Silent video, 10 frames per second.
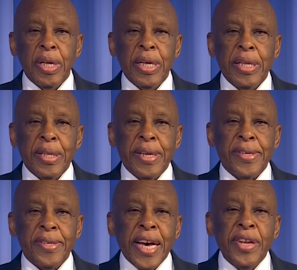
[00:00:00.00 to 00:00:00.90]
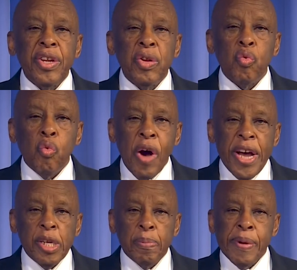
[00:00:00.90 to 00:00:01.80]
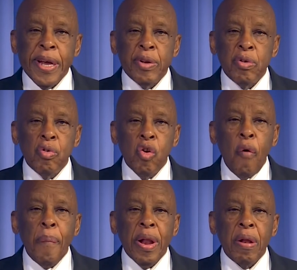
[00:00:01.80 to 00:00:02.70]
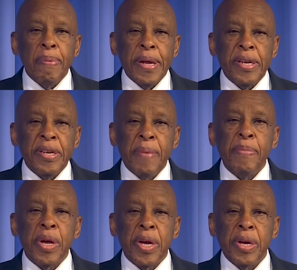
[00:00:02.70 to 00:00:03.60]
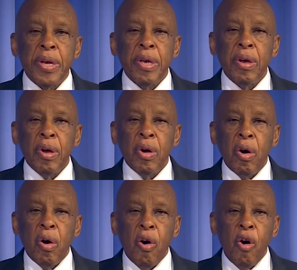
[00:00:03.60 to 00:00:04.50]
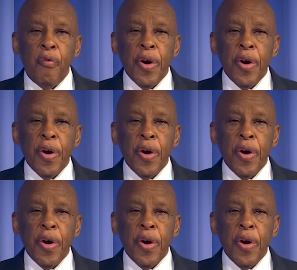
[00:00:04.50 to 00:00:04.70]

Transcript: The sudden widespread global pandemic offered